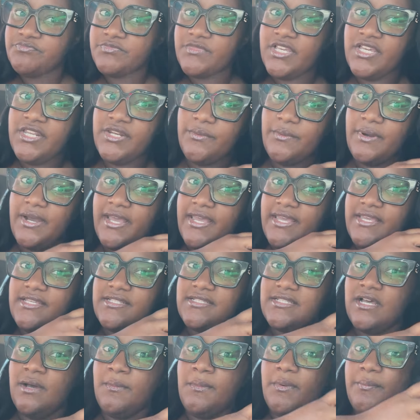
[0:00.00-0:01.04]
anyways,
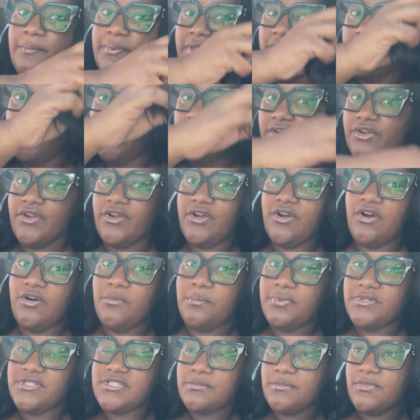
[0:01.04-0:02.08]
I'm a pin curl. I'll
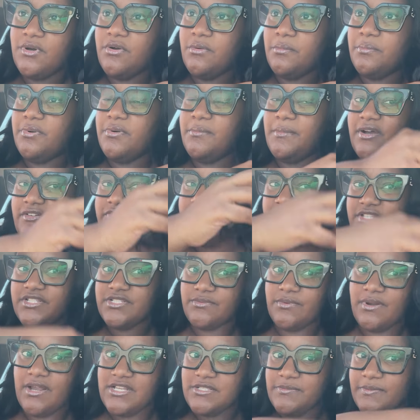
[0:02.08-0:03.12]
put my
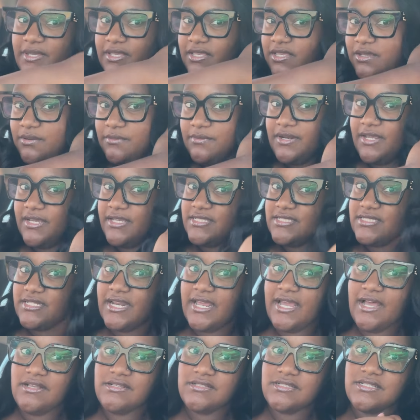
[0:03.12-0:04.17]
flexorize back in when I get to the
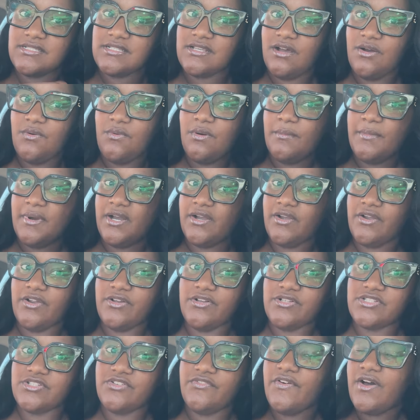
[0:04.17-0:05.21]
house, because I don't want my
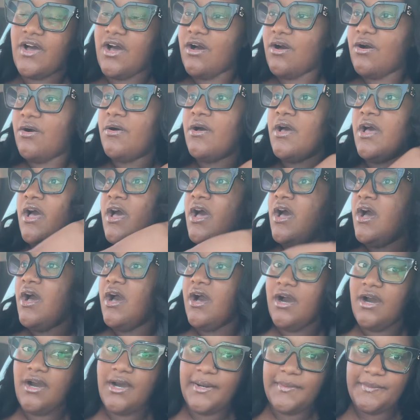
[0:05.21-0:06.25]
curls to fall.
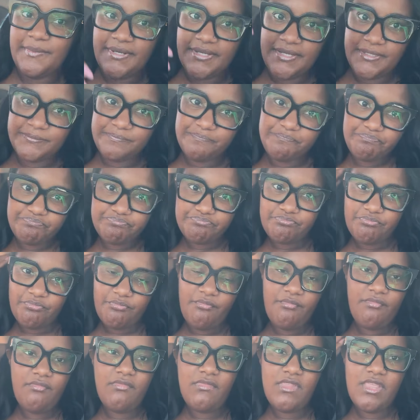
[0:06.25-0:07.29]
But
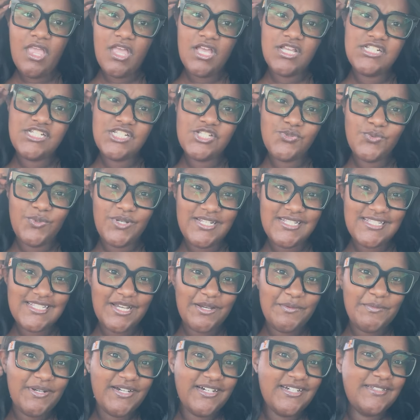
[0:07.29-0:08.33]
I just wanted to
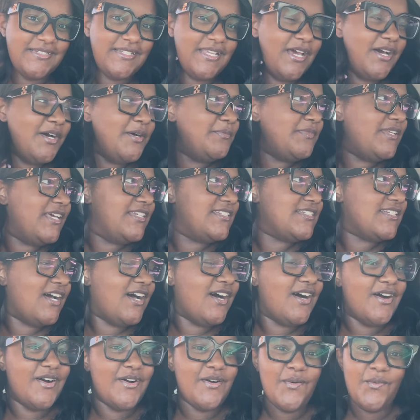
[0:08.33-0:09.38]
come and update
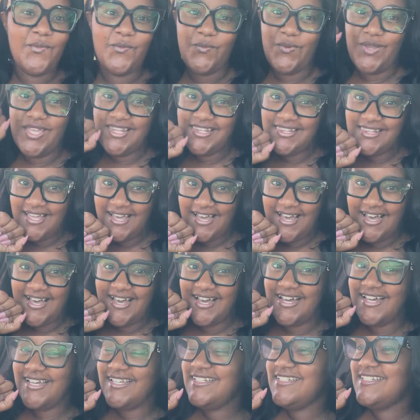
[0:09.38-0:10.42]
y'all. We
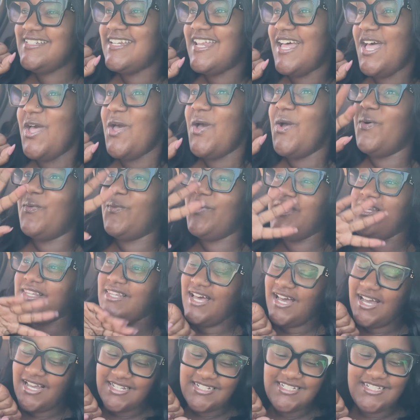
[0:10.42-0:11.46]

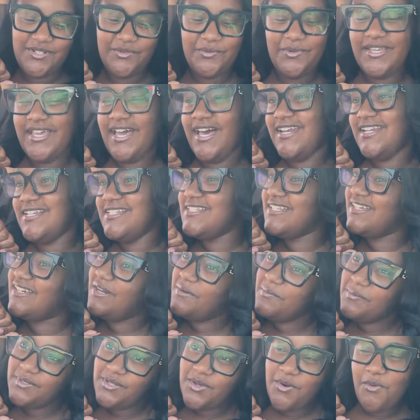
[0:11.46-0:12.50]
launched and we got us a
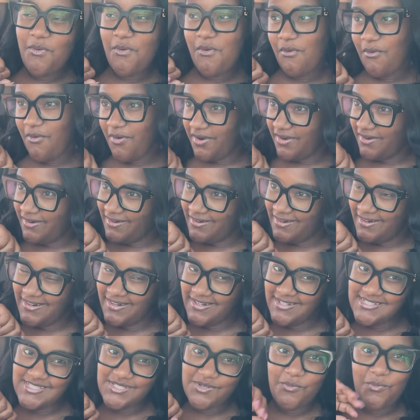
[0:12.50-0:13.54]
couple of
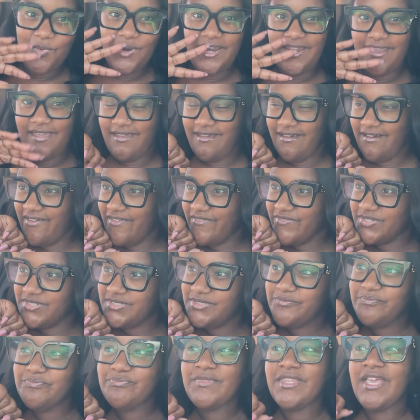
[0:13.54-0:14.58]
orders or
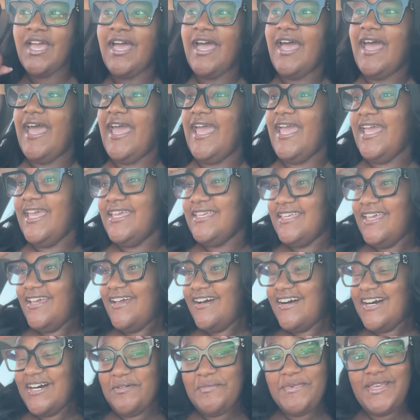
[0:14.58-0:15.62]
whatever. And yeah,
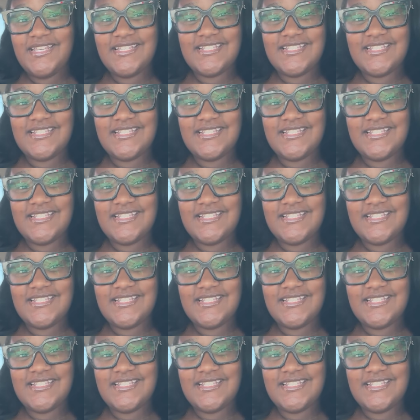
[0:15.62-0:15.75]
I'm